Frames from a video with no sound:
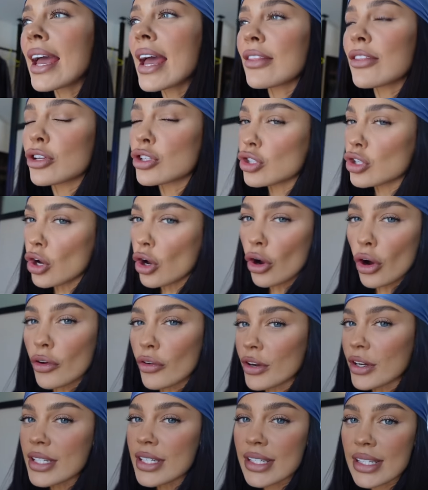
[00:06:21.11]
the
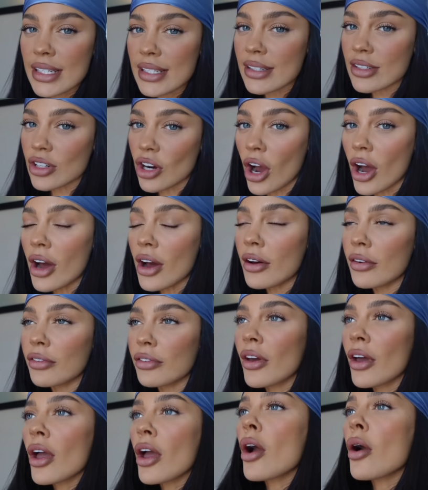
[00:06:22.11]
touristy stuff
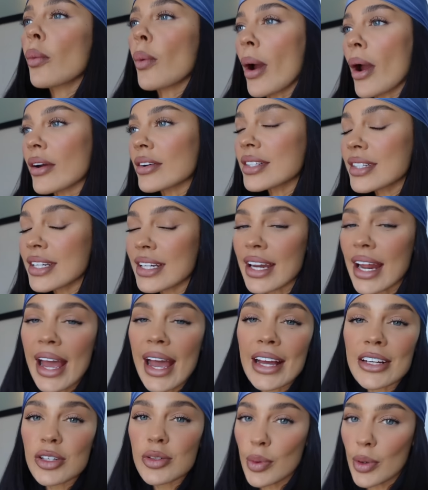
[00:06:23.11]
Whereas today I
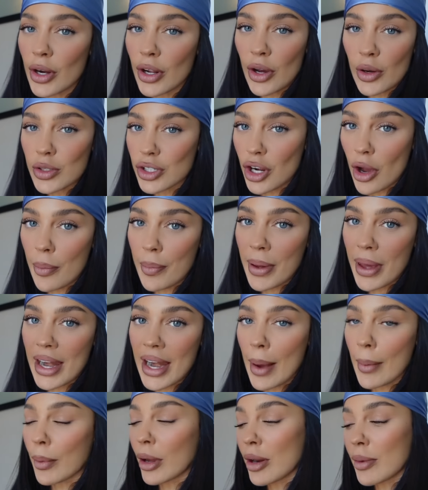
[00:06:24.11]
just want to go shopping,
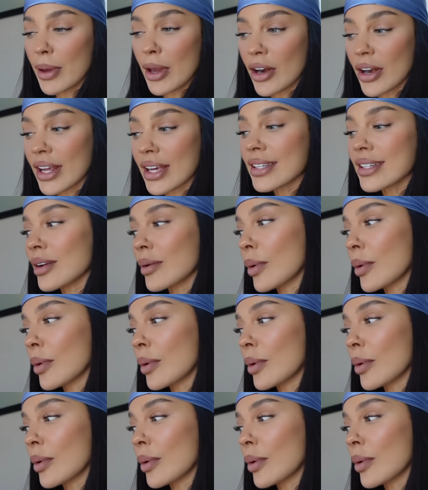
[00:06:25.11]
I'm going to be honest.